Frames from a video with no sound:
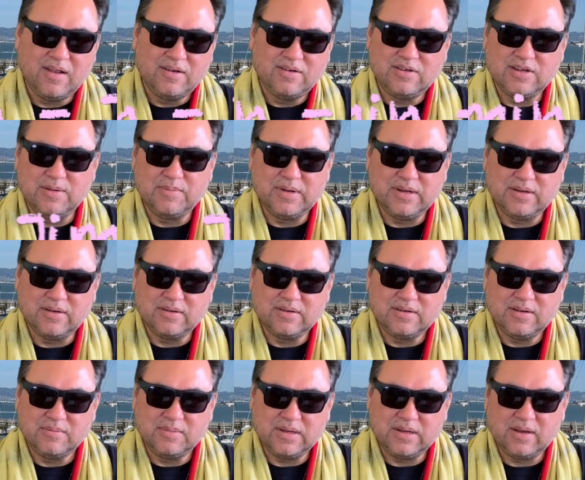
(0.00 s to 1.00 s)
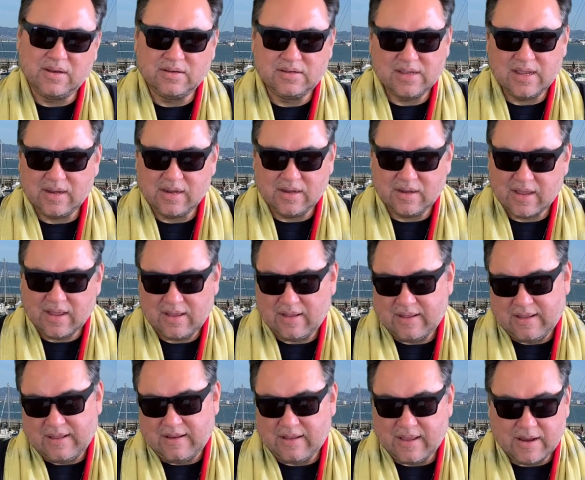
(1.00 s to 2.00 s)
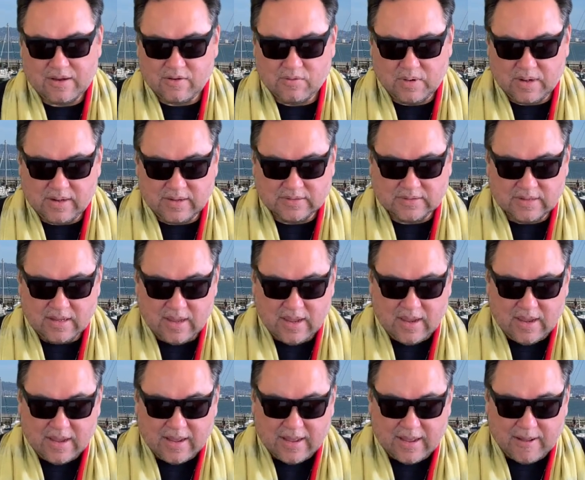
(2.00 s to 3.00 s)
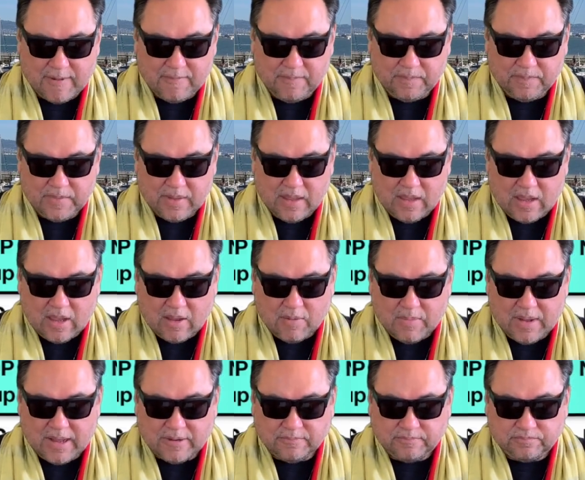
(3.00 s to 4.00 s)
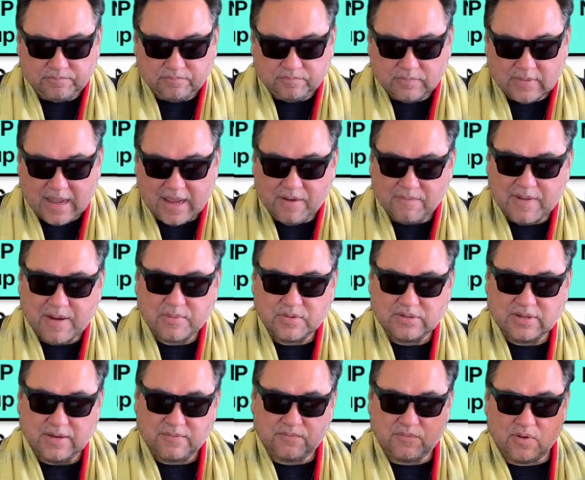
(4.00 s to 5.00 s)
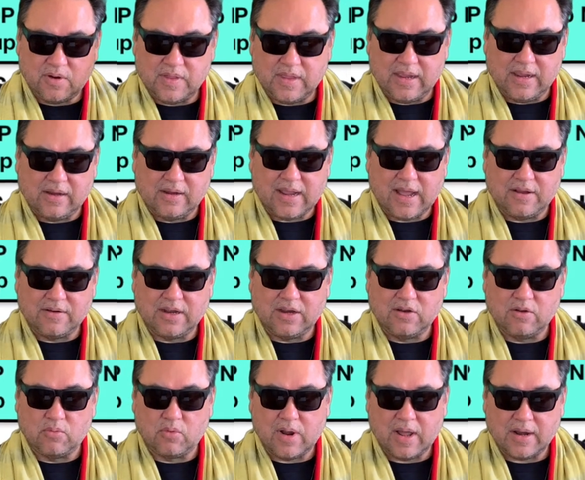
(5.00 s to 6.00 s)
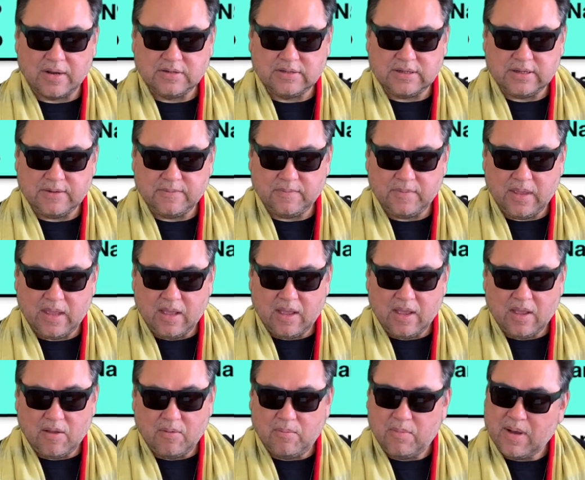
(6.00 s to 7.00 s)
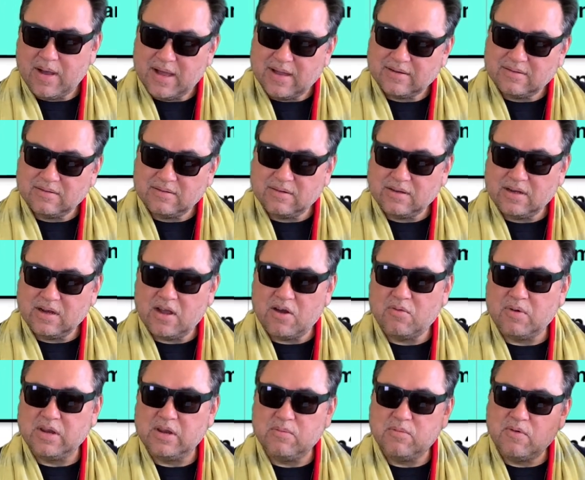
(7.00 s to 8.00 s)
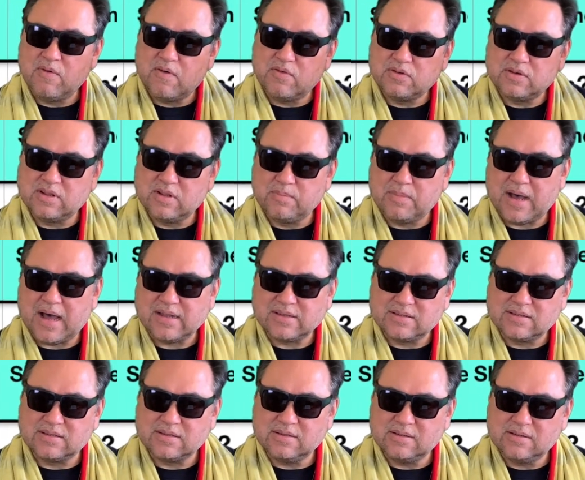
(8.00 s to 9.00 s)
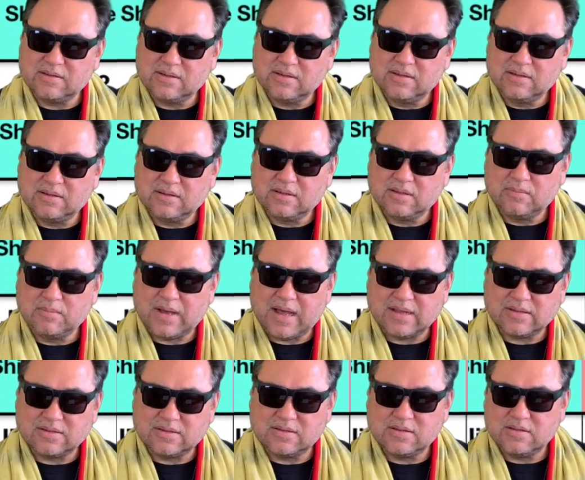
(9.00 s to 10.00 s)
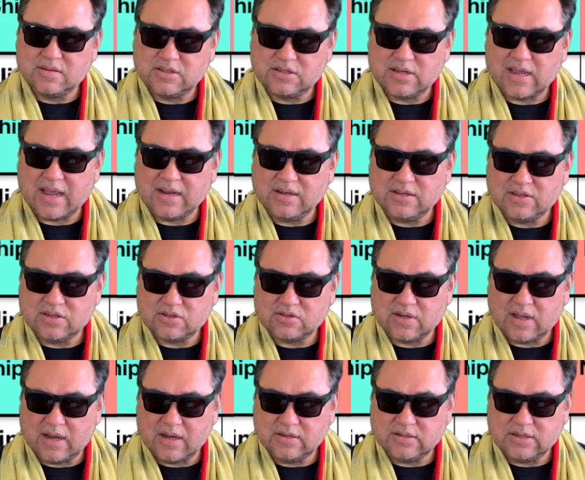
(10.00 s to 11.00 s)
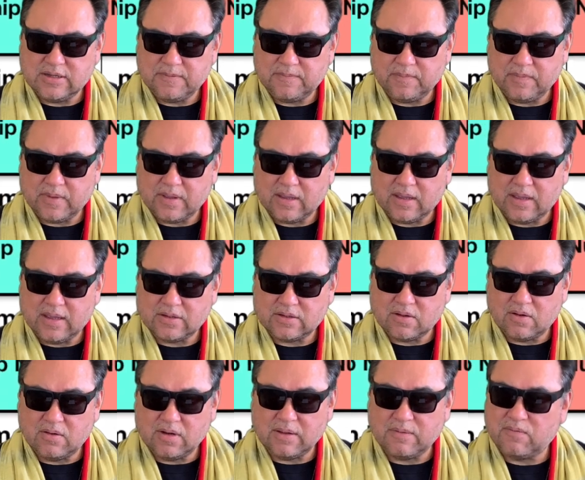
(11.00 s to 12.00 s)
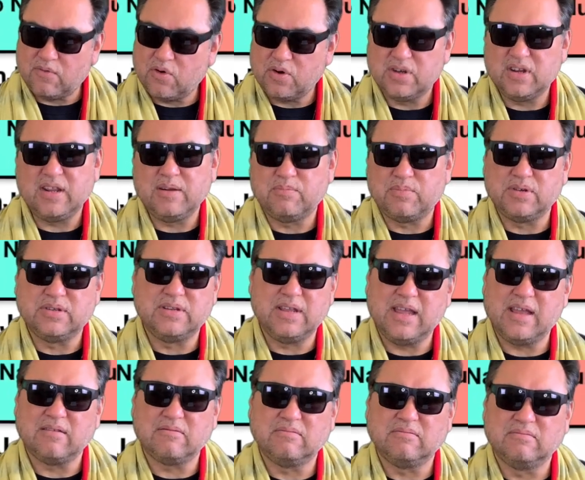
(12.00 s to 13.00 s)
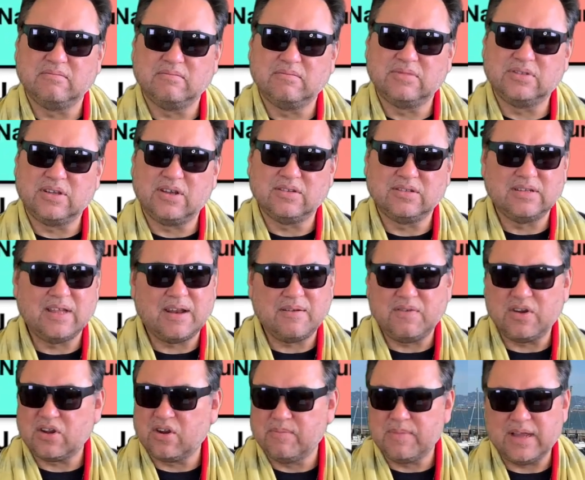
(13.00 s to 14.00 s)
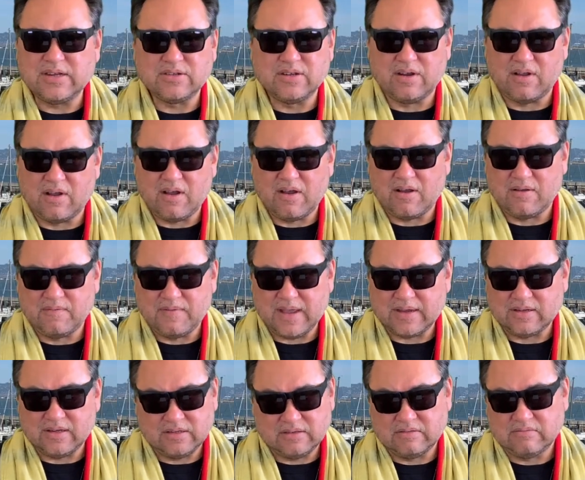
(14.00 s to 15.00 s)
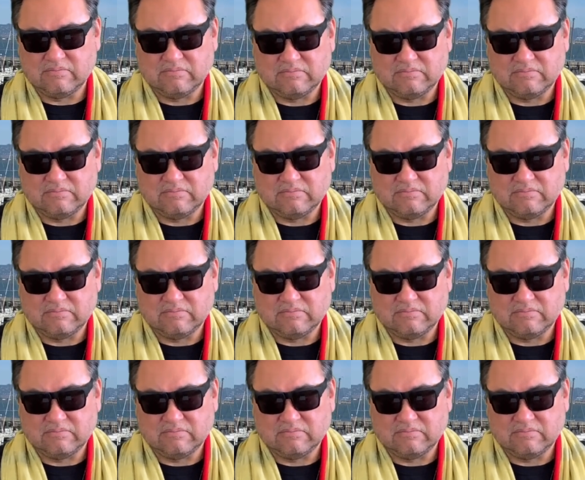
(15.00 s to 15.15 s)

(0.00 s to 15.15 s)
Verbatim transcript: Jimin, Jimin and Jennie, I, I, I don't know what it is. Um, but eighty-five percent for the Chaldean numerology, but you know, when you move over to the BaZi, the BaZi, the Chinese astrology, it's only fourteen percent, so it's not a very good match at all. In fact, it's,